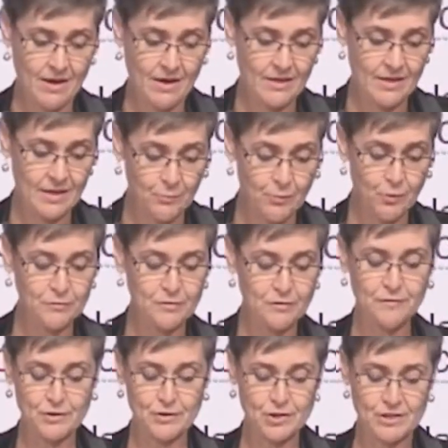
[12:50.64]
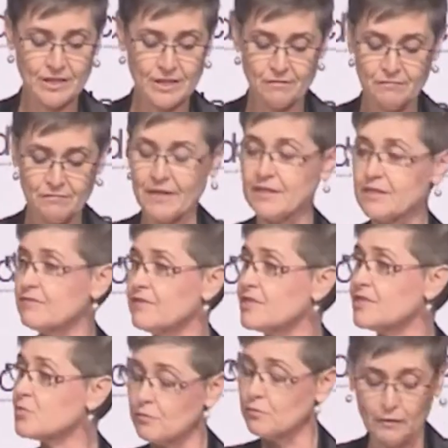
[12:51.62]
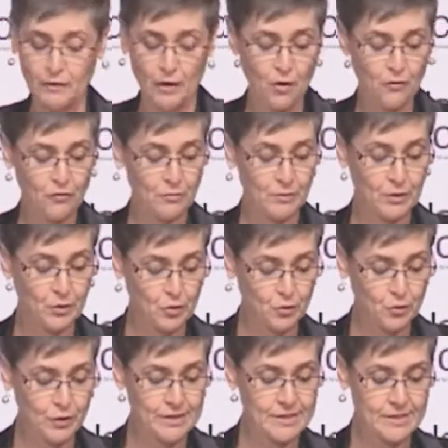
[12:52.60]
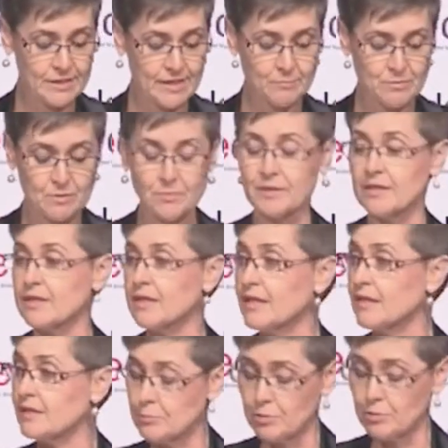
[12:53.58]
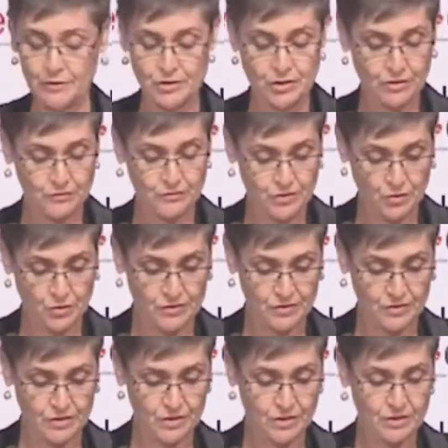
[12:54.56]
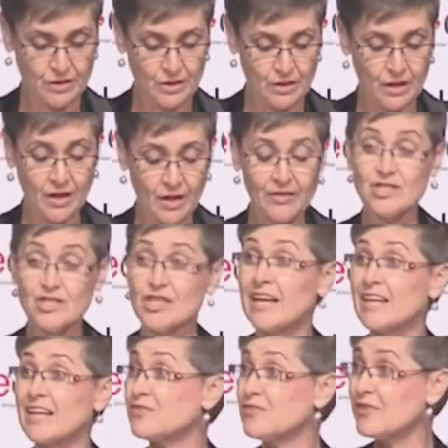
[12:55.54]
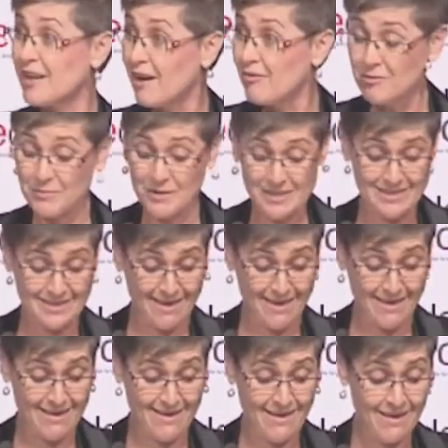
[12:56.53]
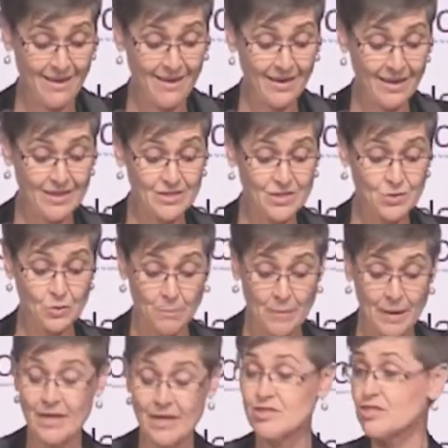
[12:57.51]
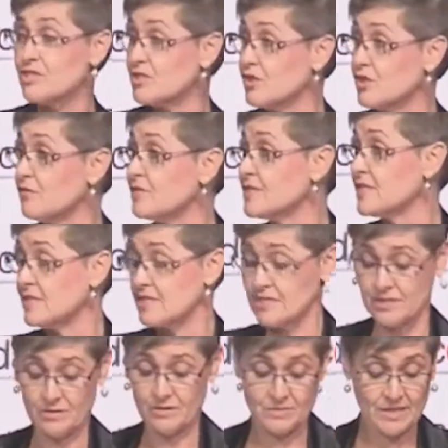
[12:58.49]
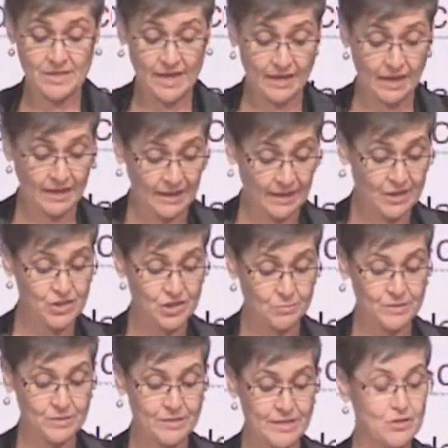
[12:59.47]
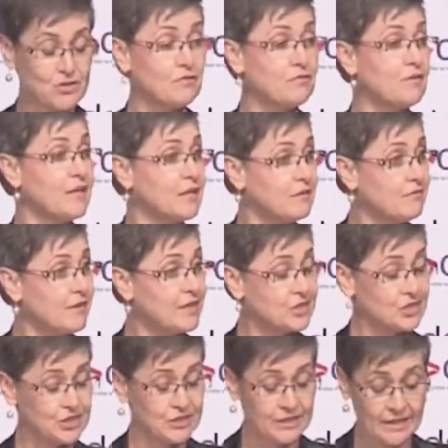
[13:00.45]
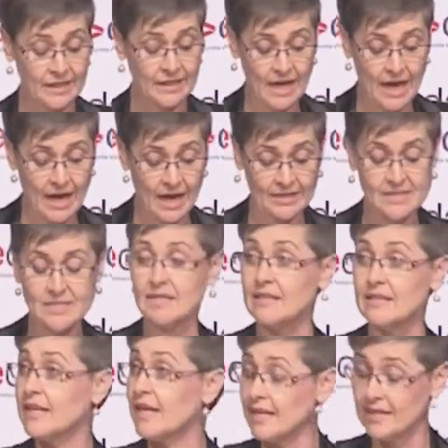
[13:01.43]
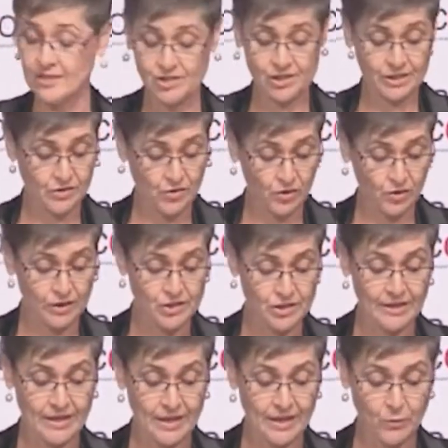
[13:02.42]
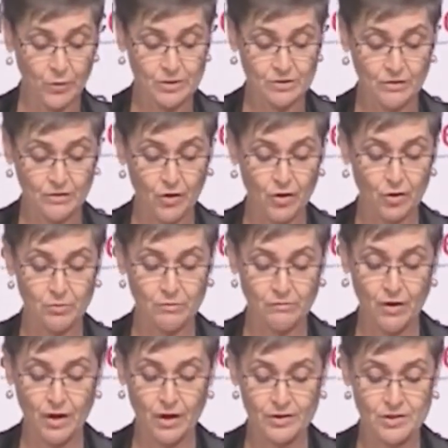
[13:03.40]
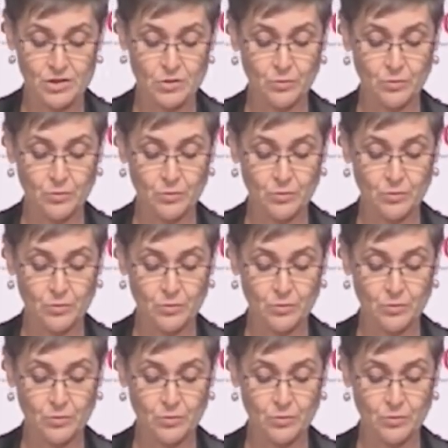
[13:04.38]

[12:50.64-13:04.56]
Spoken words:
improved efficiency and effectiveness will flow from increased adaptability in the provision of services. The challenge for governments, then, is to imagine service systems that unleash the potential for innovation, harnessing the energy, knowledge and networks of local providers to